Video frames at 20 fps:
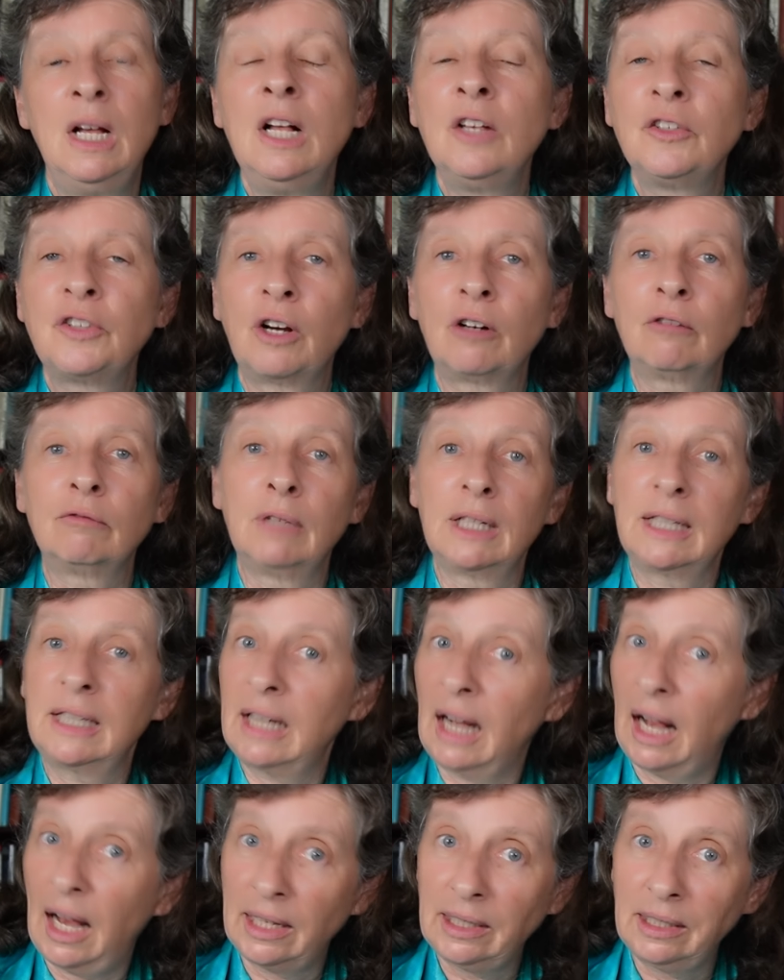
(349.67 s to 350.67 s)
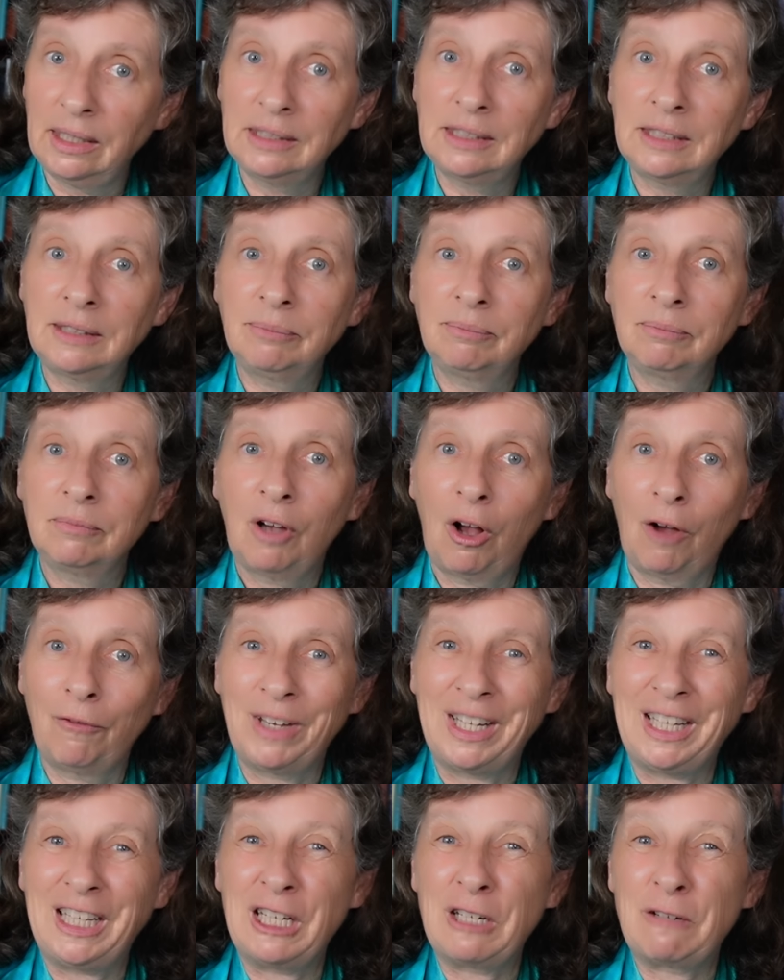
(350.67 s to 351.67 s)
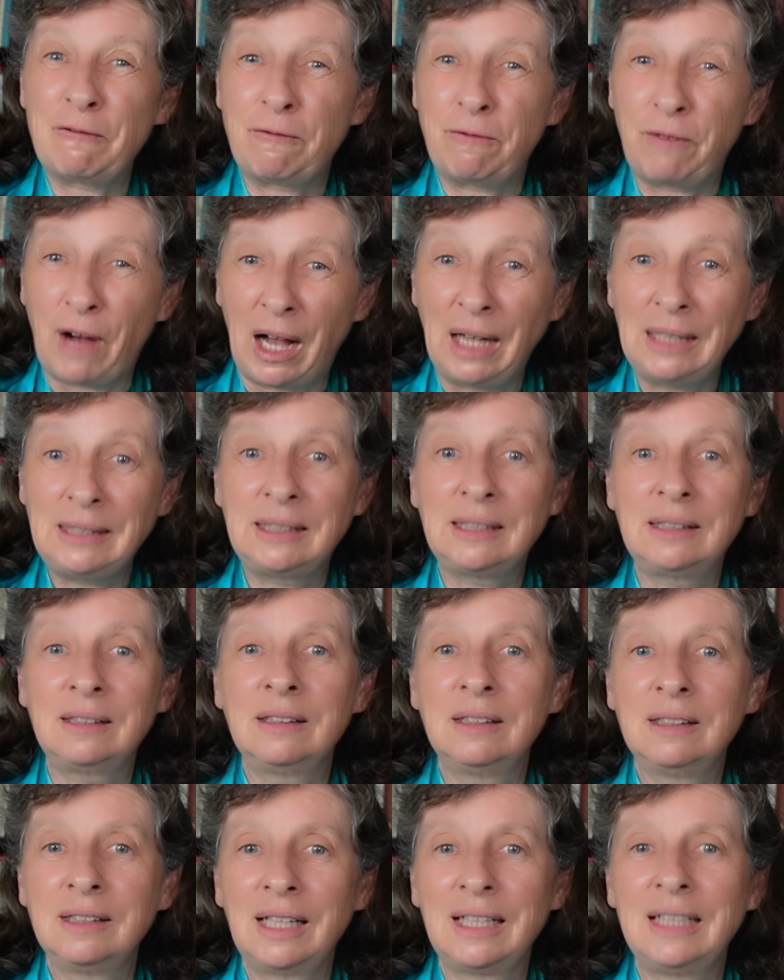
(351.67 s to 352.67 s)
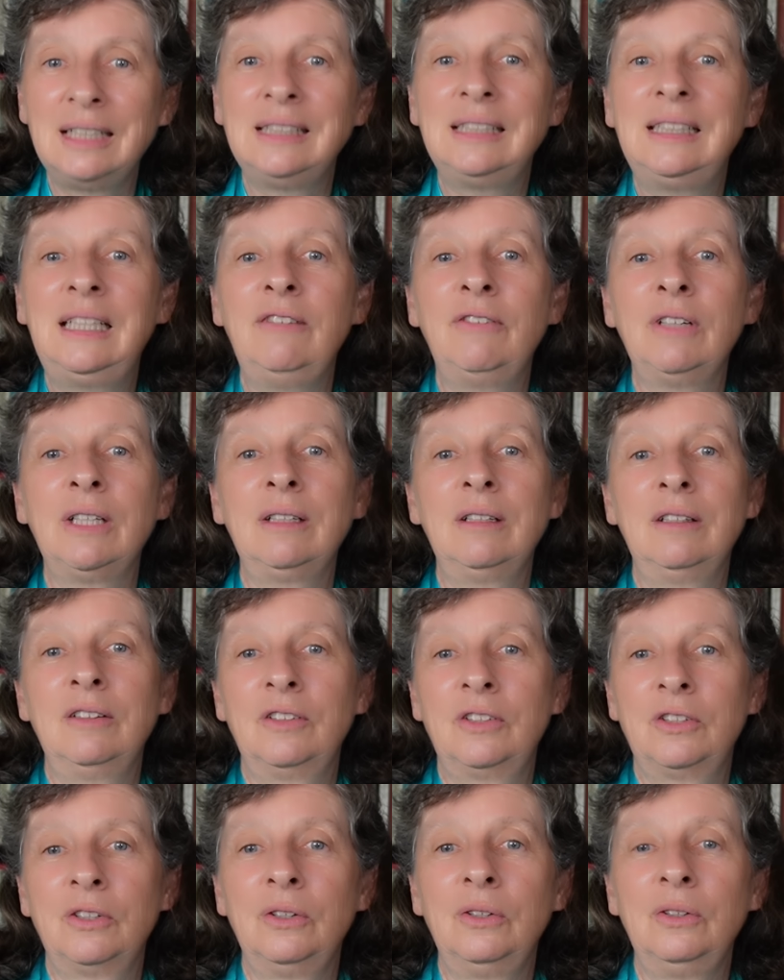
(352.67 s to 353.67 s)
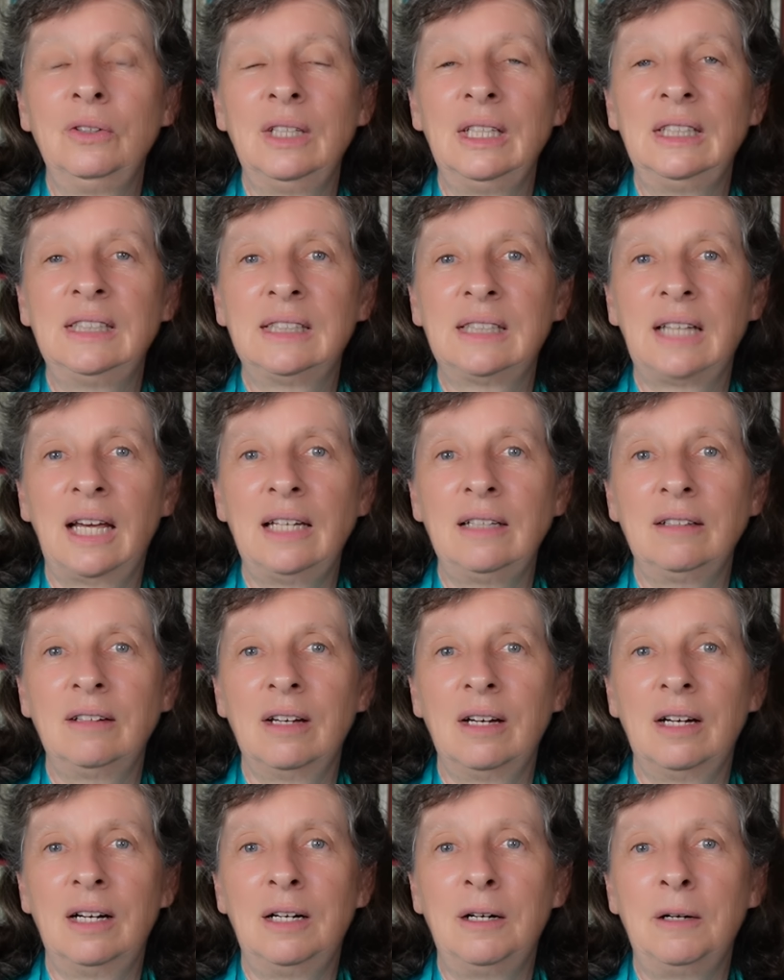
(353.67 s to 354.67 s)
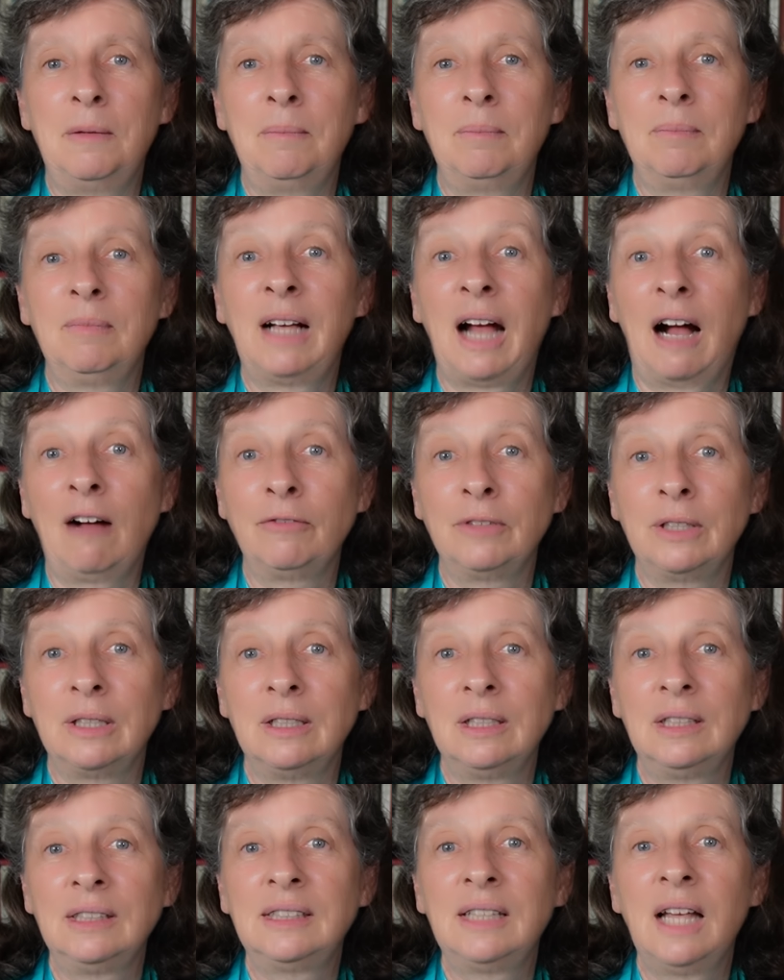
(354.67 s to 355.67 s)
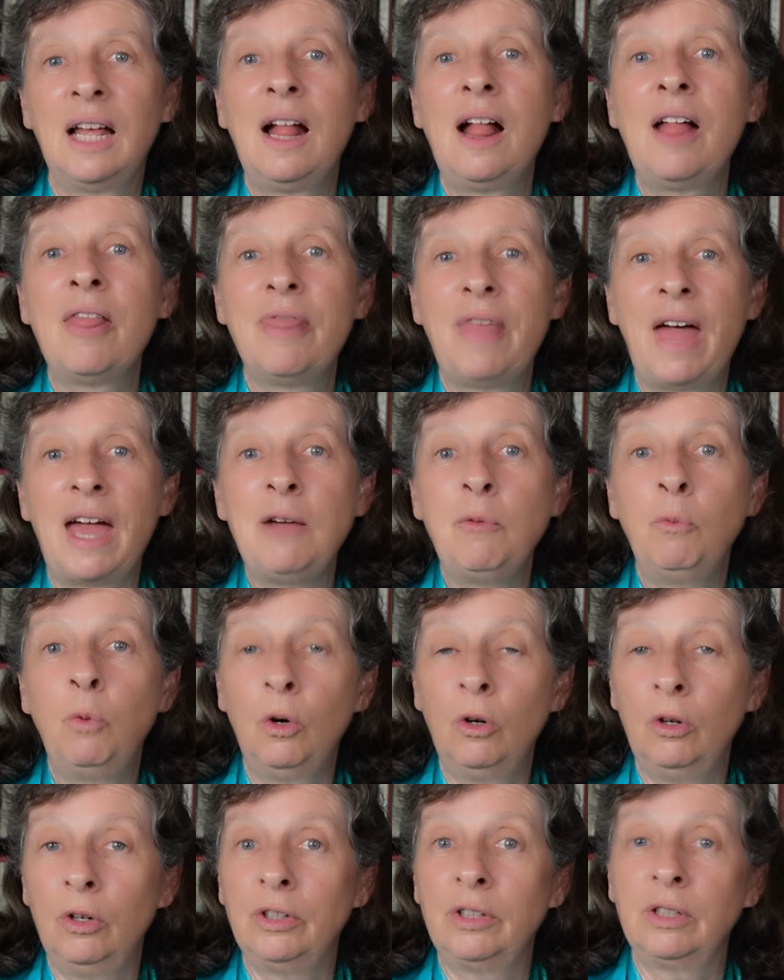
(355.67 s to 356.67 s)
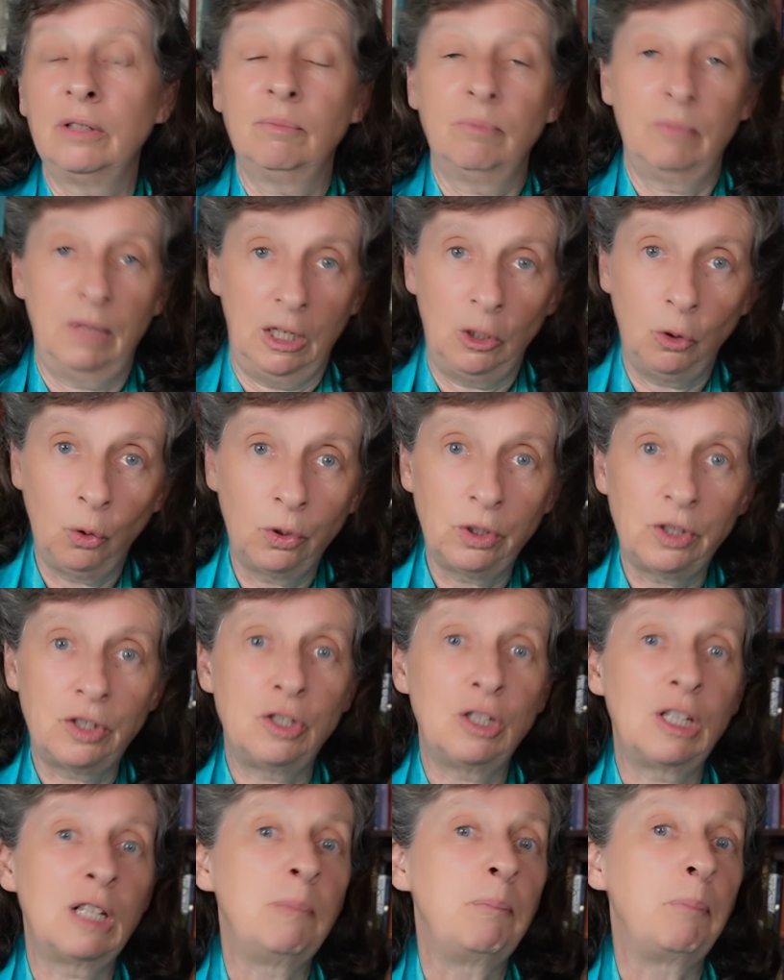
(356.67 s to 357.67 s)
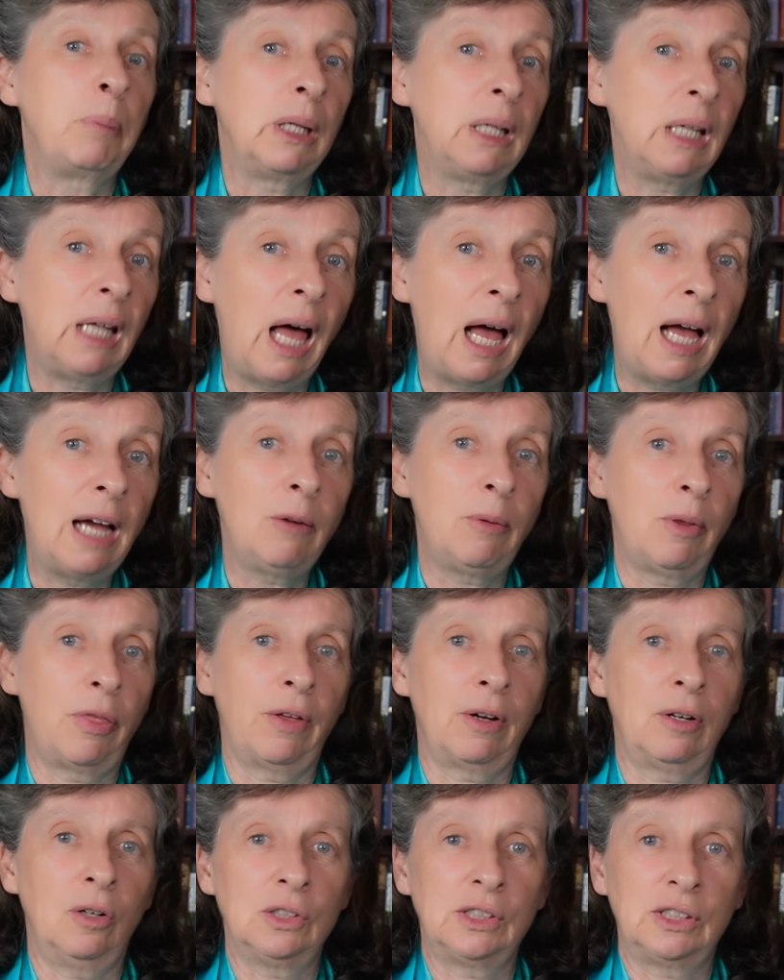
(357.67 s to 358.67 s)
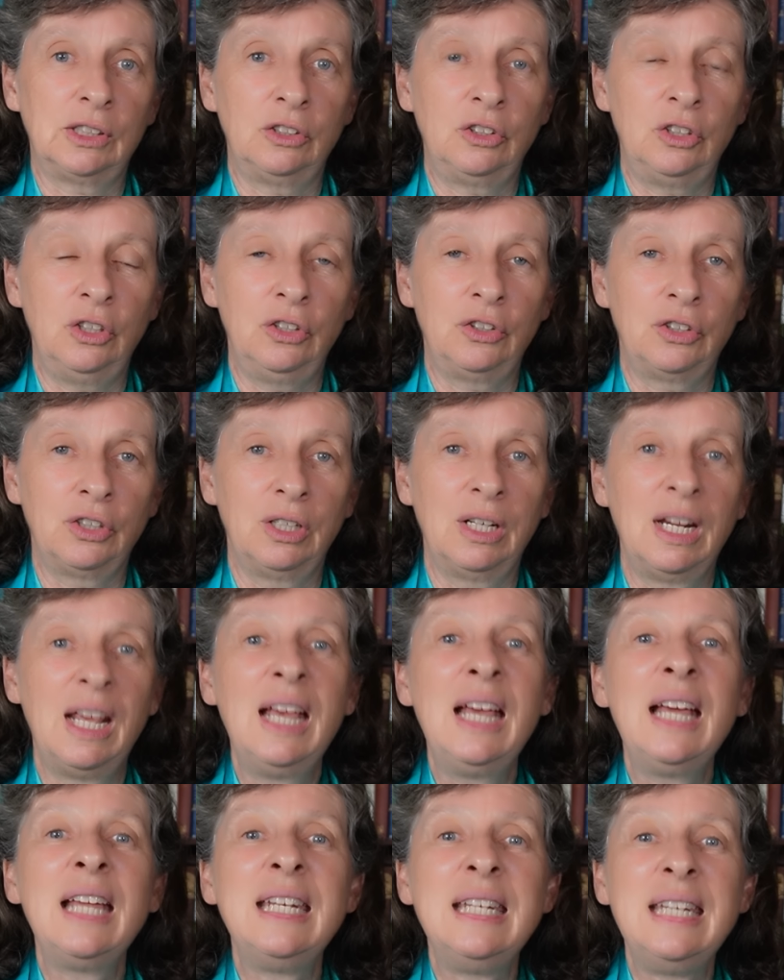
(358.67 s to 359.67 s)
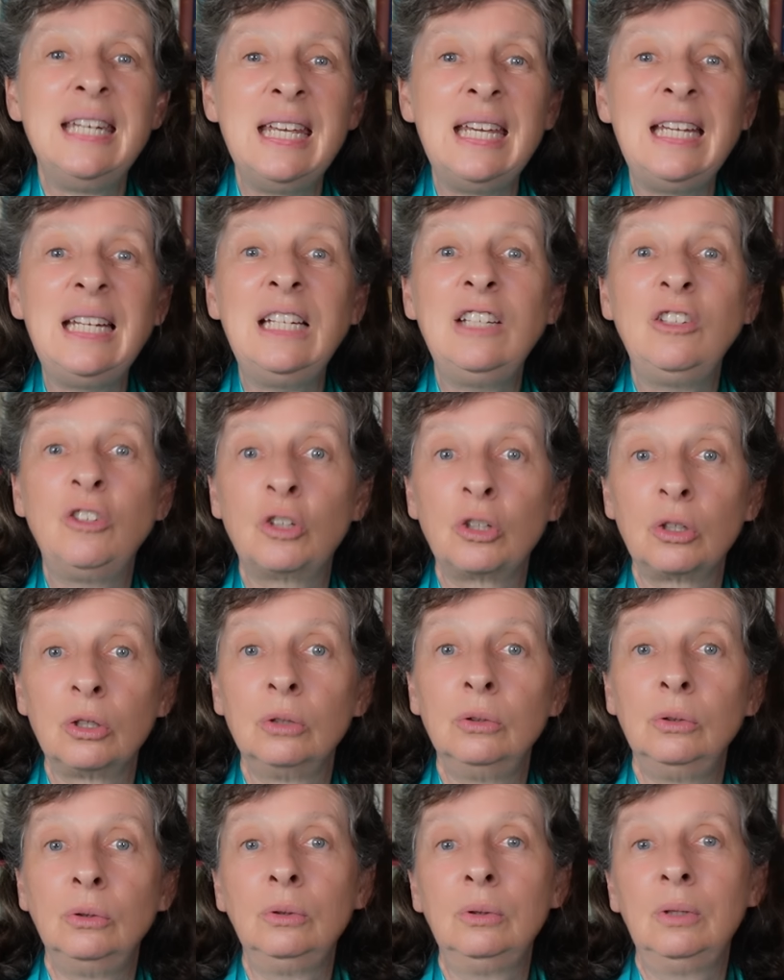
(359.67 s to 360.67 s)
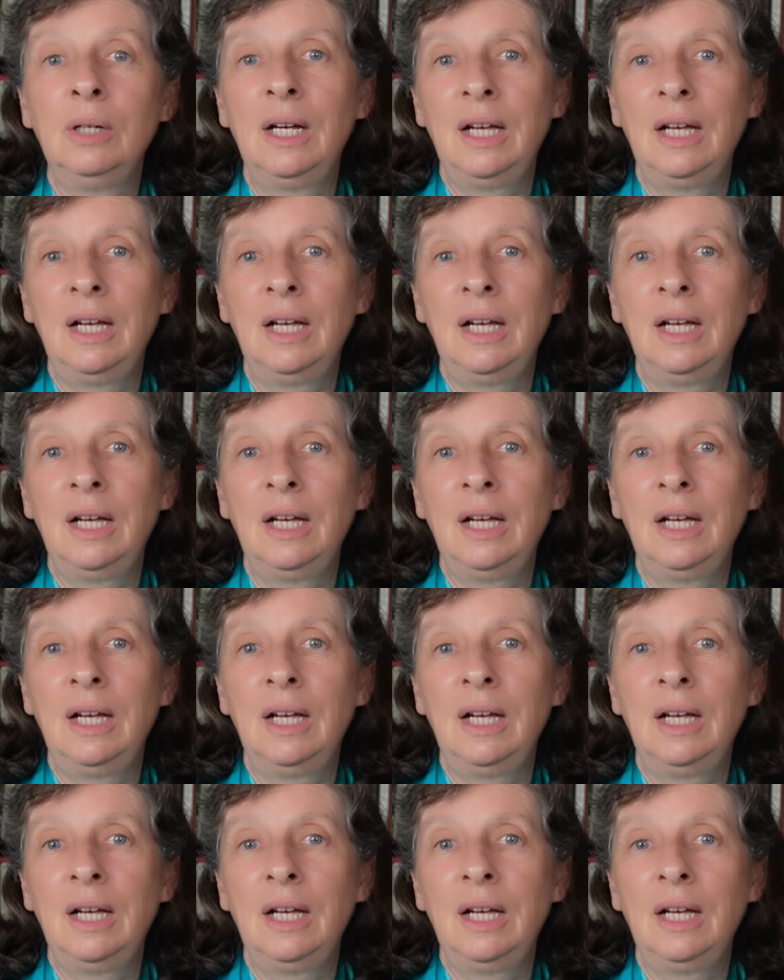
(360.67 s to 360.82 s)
So regardless of any advice that is given to the state governors, they would, in order to comply with the Constitution, need to